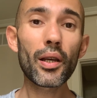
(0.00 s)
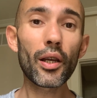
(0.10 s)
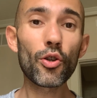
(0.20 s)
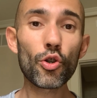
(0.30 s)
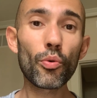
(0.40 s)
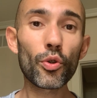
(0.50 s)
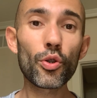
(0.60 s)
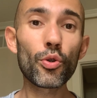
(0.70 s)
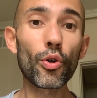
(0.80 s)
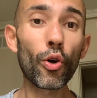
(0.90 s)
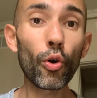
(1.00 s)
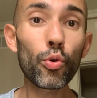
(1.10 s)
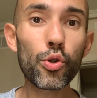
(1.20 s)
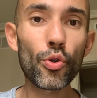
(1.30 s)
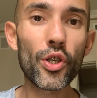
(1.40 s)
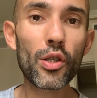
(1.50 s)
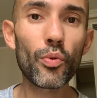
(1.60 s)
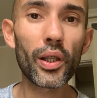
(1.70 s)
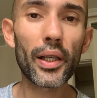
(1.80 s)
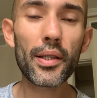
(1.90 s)
what you do. Also, just
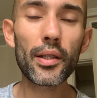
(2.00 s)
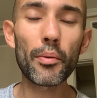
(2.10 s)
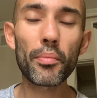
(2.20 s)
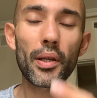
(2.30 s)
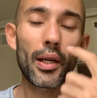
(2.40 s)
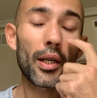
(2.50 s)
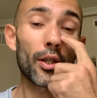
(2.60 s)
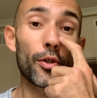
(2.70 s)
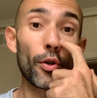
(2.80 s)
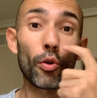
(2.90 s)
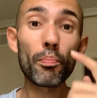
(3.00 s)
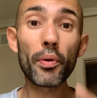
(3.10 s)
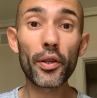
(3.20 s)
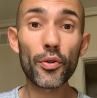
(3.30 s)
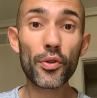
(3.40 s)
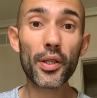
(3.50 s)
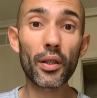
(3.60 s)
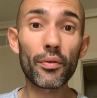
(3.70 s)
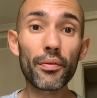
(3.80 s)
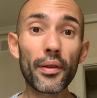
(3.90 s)
one last tip: don't burn
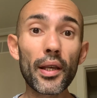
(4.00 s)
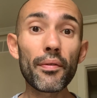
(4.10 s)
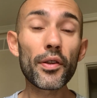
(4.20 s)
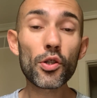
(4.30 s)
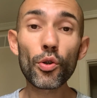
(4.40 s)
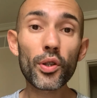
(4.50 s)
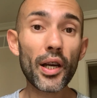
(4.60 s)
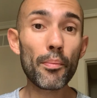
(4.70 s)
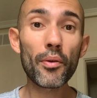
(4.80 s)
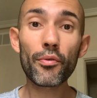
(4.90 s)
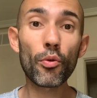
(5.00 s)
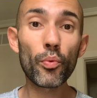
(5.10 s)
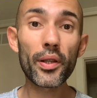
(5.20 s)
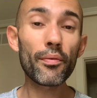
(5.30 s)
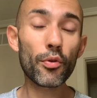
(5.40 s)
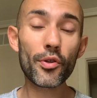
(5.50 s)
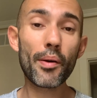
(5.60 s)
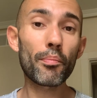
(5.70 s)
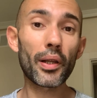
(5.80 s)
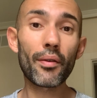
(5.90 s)
yourself. If it's not coming from within, for
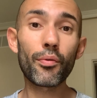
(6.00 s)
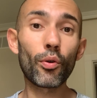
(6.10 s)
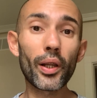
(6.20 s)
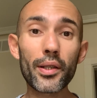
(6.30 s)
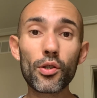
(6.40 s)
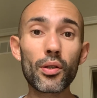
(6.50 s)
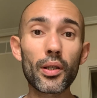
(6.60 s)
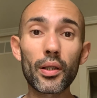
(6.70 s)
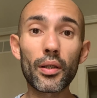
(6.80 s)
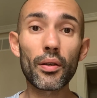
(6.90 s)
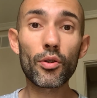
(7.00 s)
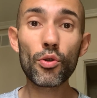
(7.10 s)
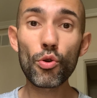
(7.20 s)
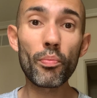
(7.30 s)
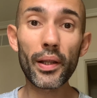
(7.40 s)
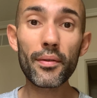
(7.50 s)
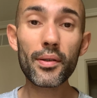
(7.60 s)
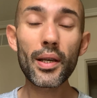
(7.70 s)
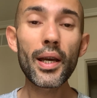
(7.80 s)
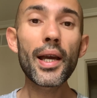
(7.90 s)
example, like for last 2
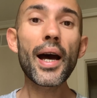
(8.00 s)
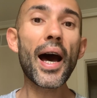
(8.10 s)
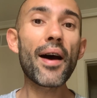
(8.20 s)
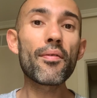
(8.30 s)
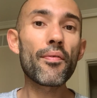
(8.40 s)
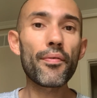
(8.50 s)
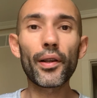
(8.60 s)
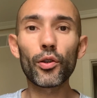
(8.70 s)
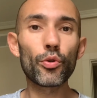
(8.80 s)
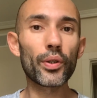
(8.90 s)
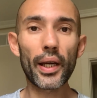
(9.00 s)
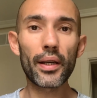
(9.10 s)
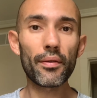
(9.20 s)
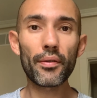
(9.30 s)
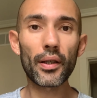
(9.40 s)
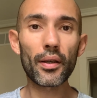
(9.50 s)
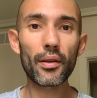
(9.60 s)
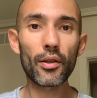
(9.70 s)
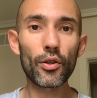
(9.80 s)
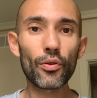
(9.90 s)
months, I haven't felt doing anything,
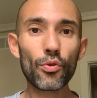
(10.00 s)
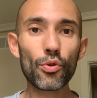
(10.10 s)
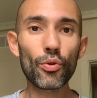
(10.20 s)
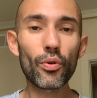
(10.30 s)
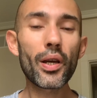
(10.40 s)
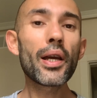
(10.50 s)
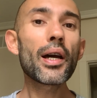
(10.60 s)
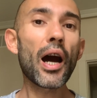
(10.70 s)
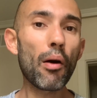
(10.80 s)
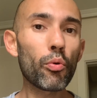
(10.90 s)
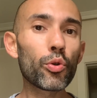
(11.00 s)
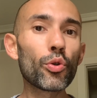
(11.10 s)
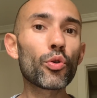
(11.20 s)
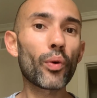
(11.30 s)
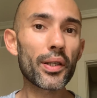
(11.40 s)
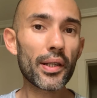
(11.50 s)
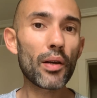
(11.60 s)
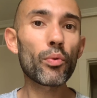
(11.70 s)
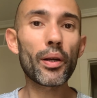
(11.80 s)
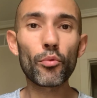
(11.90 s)
you know. So I will do it once
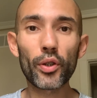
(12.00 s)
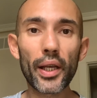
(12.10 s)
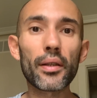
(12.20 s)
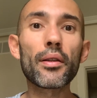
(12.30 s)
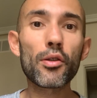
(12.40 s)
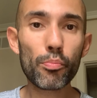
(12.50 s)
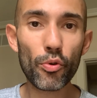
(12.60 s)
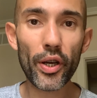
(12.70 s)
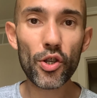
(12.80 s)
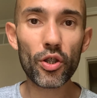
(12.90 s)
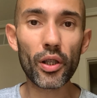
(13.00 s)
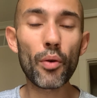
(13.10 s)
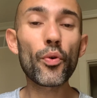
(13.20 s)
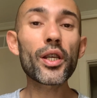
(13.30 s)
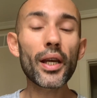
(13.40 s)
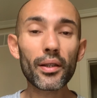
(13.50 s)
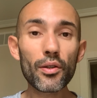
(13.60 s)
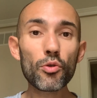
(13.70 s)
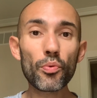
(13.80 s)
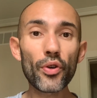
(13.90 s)
again when I'm going to get an inspiration. And when you get an
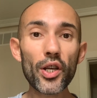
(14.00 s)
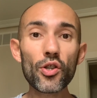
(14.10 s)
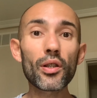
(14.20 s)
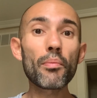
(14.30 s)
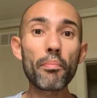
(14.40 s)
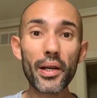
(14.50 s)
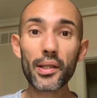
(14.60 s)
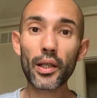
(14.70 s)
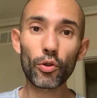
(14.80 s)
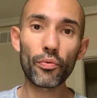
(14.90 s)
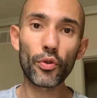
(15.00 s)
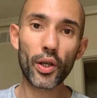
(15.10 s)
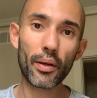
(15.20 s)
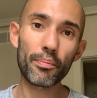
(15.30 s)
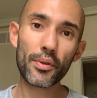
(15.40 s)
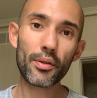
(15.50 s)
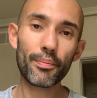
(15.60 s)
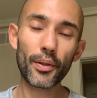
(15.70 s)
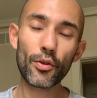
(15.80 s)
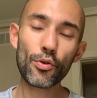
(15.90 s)
inspiration, the best out of you comes,
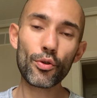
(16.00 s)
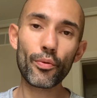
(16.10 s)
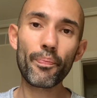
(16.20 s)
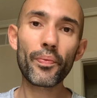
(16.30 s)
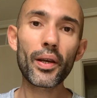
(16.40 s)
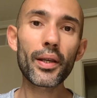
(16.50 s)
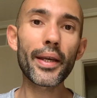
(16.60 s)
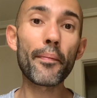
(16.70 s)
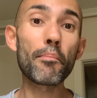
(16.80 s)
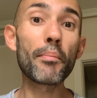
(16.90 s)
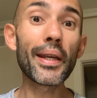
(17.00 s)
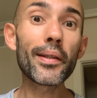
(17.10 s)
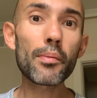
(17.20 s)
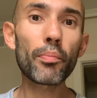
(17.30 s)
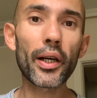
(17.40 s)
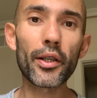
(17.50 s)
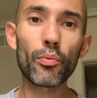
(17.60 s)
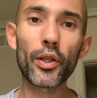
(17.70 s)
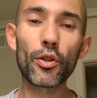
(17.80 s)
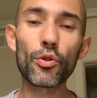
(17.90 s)
you know. So yeah, be inspired
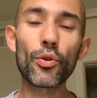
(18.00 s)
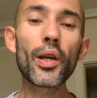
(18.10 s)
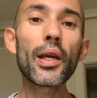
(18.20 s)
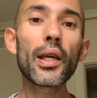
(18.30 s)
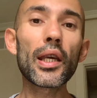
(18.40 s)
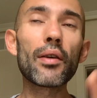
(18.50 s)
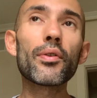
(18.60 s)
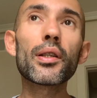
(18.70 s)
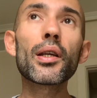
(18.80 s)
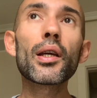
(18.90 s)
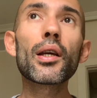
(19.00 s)
when you do. Even